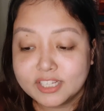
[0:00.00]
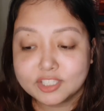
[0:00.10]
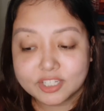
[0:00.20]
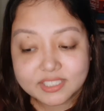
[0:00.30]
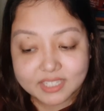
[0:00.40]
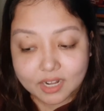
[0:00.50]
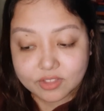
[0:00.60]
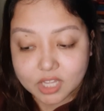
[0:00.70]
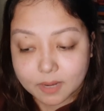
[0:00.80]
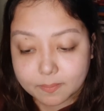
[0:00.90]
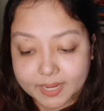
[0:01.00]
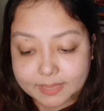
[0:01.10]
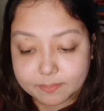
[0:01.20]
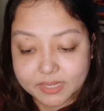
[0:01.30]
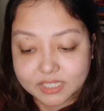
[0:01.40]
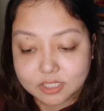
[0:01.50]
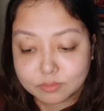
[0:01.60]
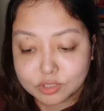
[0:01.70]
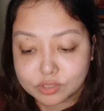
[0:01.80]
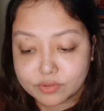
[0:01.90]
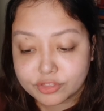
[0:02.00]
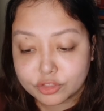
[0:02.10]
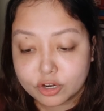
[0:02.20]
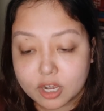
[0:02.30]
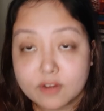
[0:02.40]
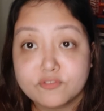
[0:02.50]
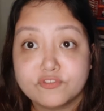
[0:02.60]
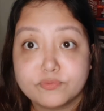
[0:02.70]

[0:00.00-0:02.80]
Turns out there might be some truth to her